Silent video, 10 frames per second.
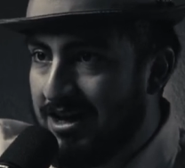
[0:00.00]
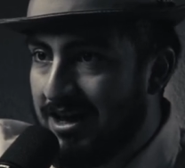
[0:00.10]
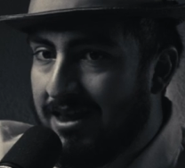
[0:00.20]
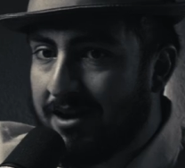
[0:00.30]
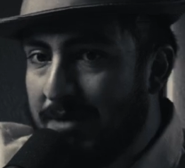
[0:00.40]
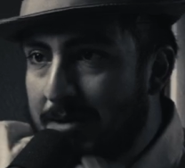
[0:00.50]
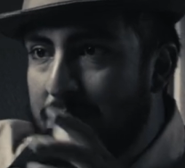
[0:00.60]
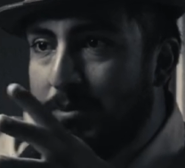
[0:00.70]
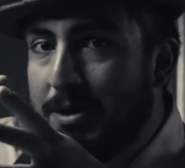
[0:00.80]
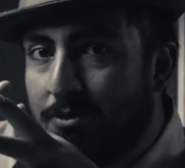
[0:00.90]
Like maybe
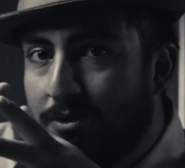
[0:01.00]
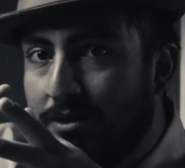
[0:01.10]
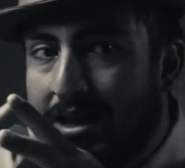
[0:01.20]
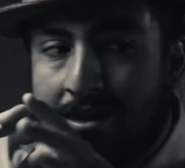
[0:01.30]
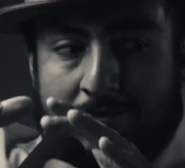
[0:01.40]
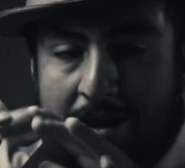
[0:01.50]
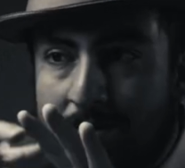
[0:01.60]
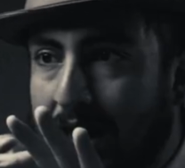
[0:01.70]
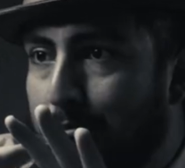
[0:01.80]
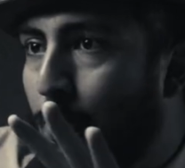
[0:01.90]
people like maybe
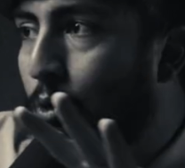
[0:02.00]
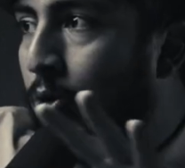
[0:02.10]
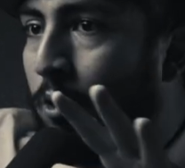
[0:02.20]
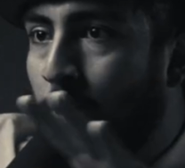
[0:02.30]
like poorer